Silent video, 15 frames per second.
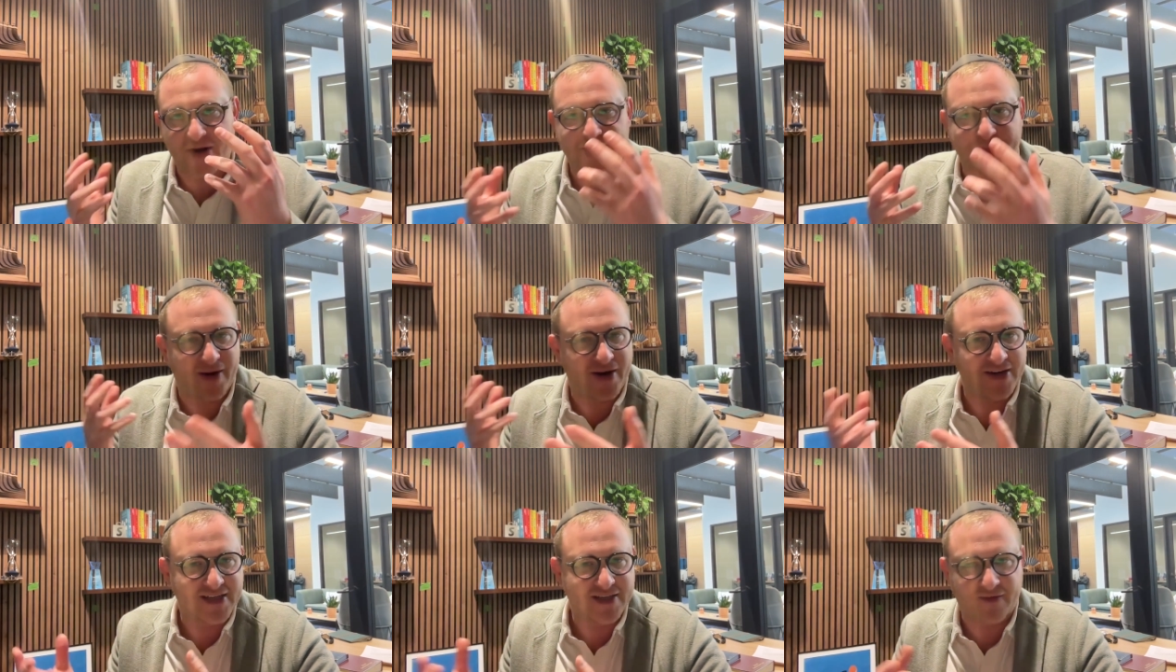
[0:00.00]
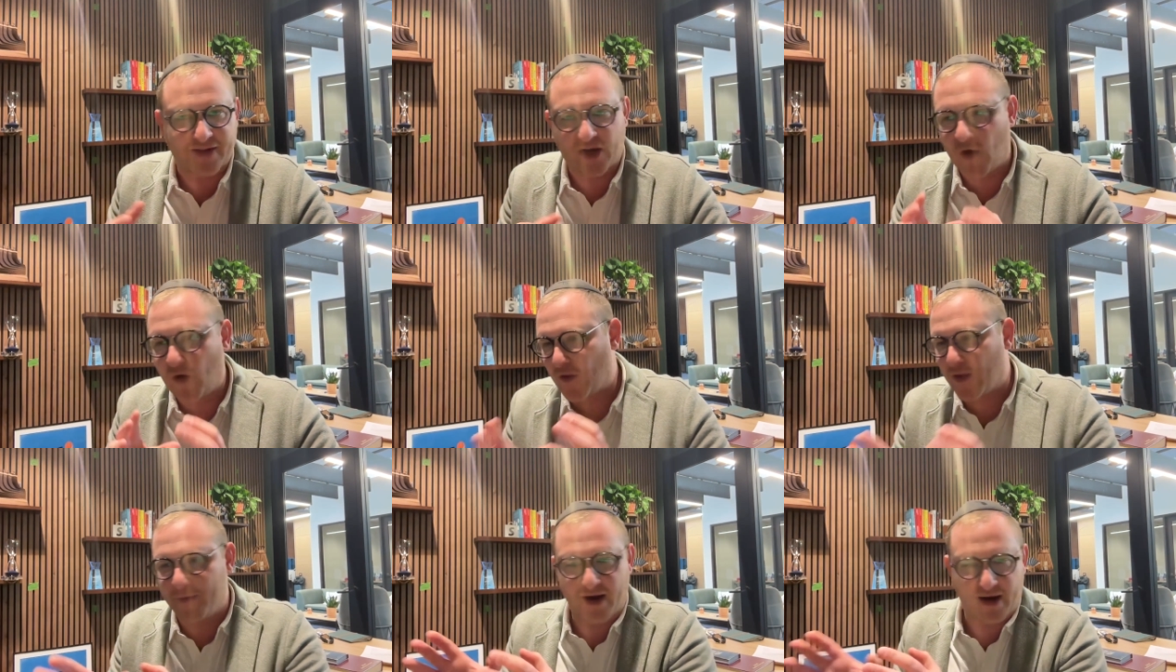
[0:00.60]
experiences of like
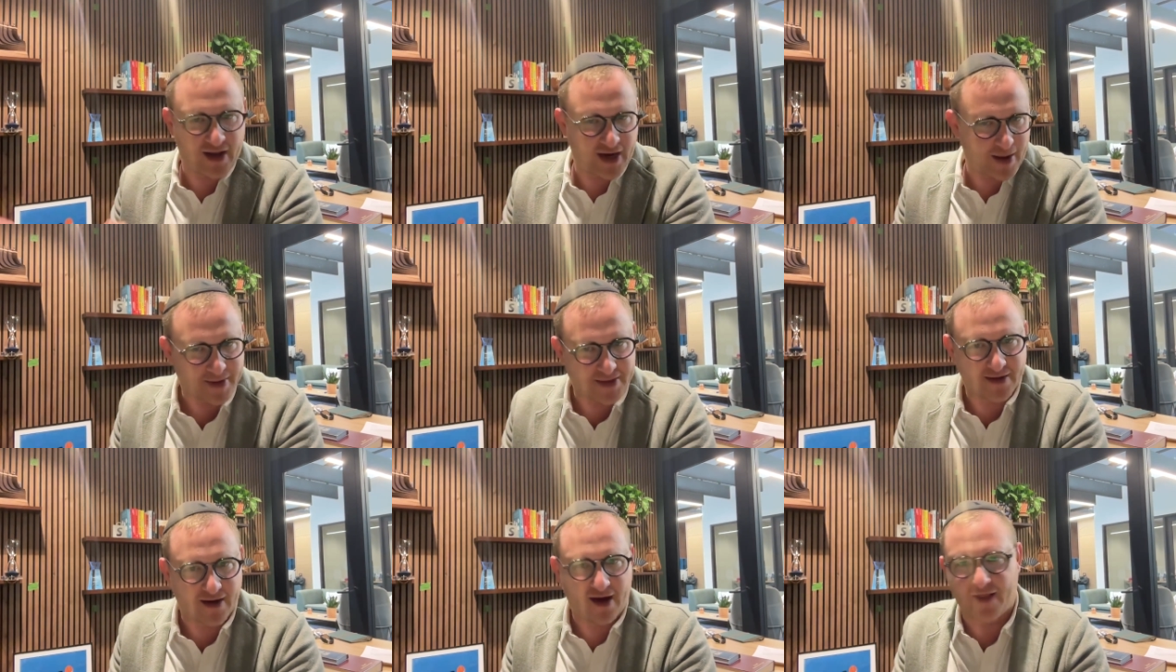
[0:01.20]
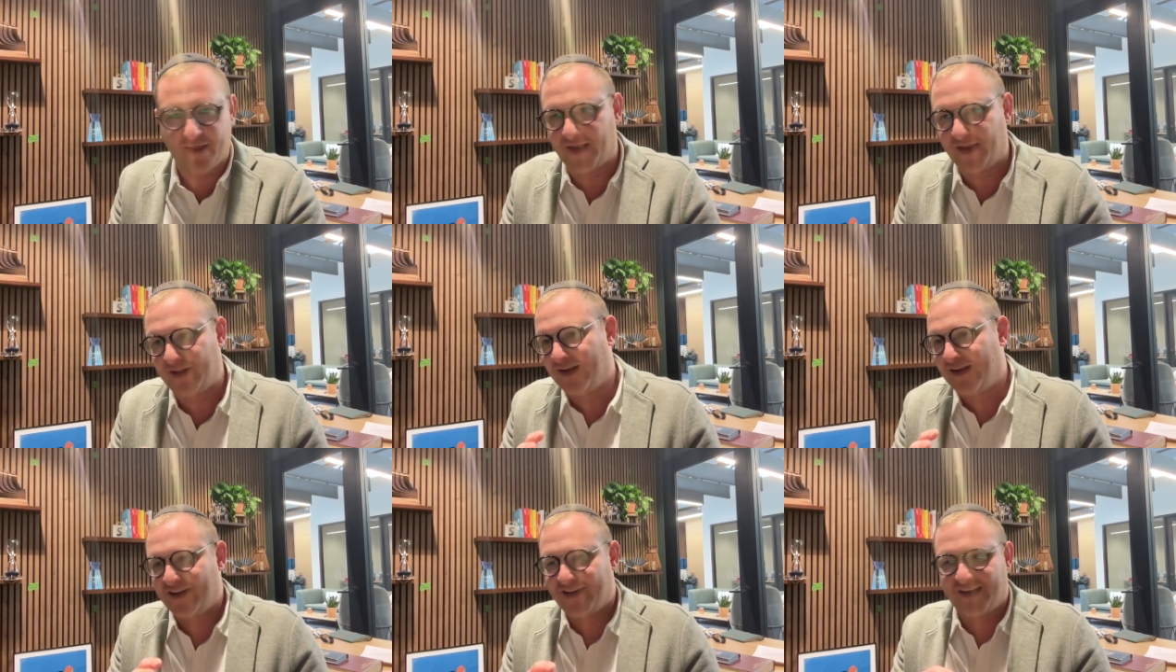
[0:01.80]
only being on Amazon and then